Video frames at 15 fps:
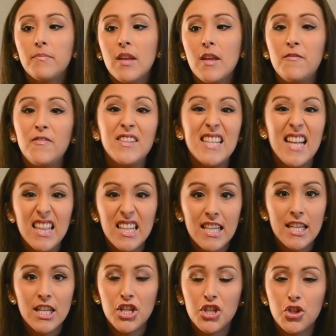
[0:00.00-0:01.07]
infidelity
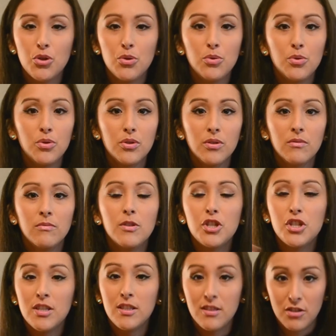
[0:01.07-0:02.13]
issues, which
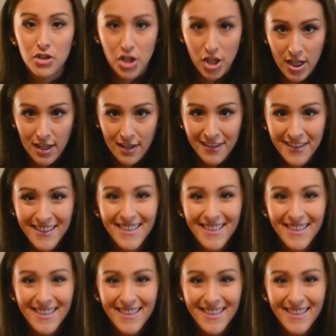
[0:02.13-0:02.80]
is cheating,